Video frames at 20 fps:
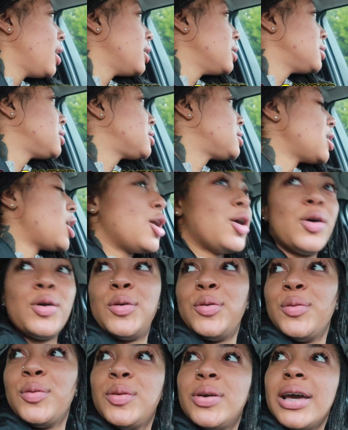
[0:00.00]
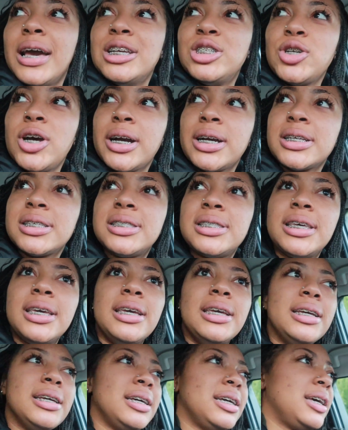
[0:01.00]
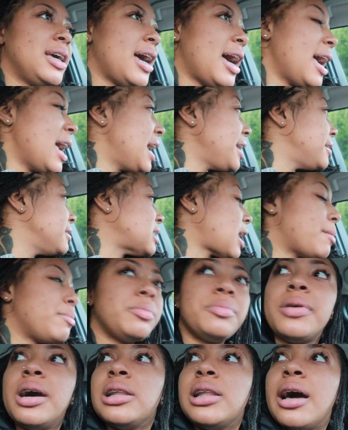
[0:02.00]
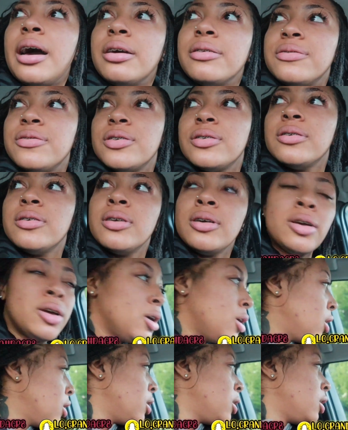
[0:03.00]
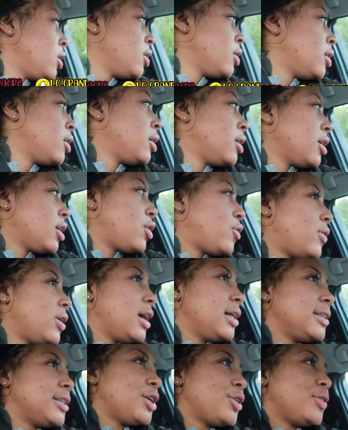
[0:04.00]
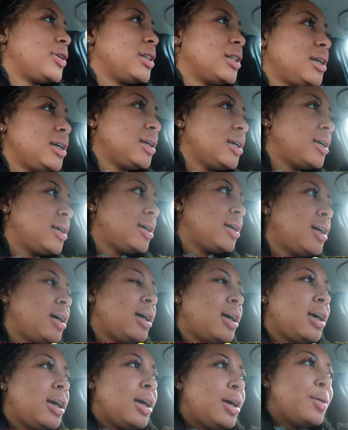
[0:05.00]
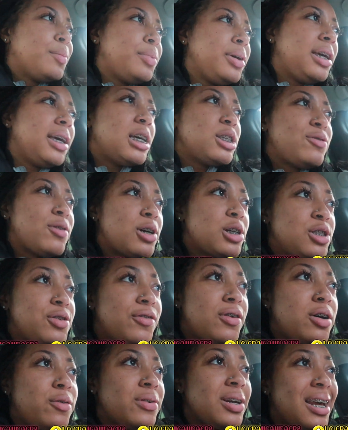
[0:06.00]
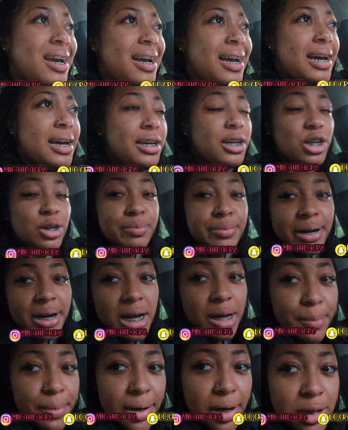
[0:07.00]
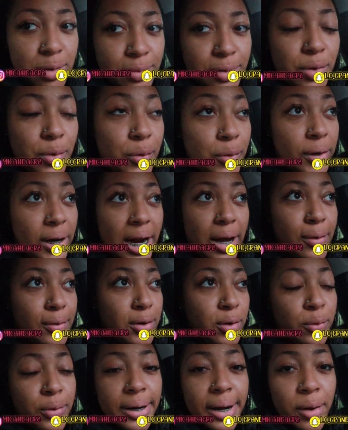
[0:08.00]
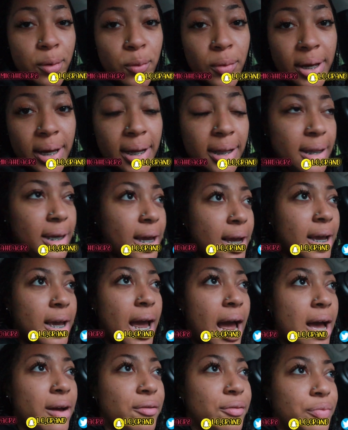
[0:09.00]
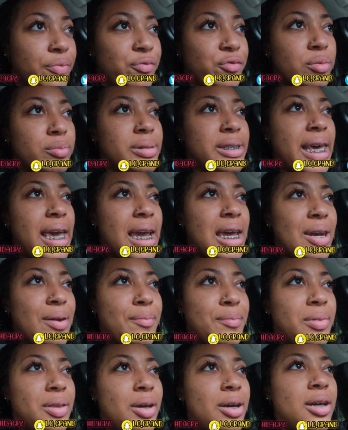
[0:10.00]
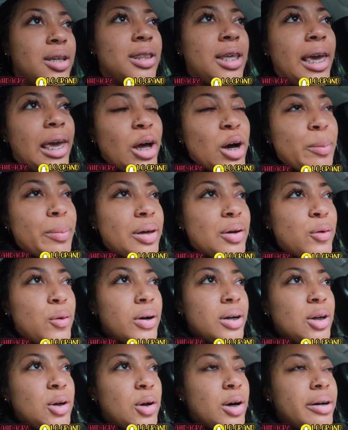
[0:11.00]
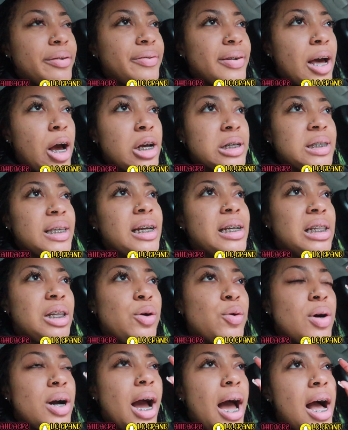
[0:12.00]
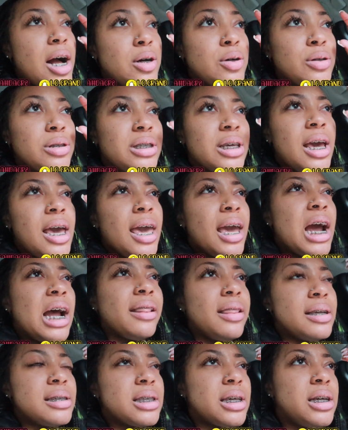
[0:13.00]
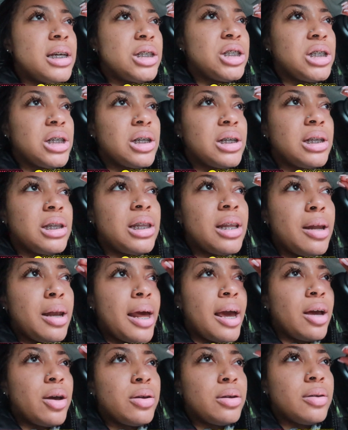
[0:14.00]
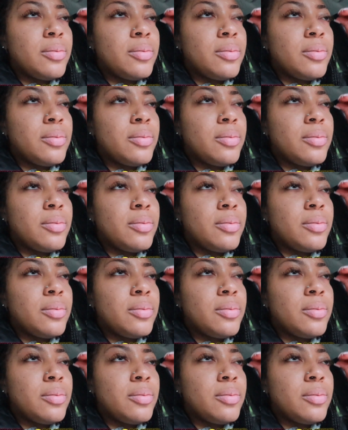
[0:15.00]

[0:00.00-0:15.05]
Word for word: So, as y'all can see, I had the time of my life. Quite literally. Because first of all, when I got here, my eyebrows was on. I don't know where they went. They, I, from taking the, the, the helmet on and off, actually the little goggles got this cushion, like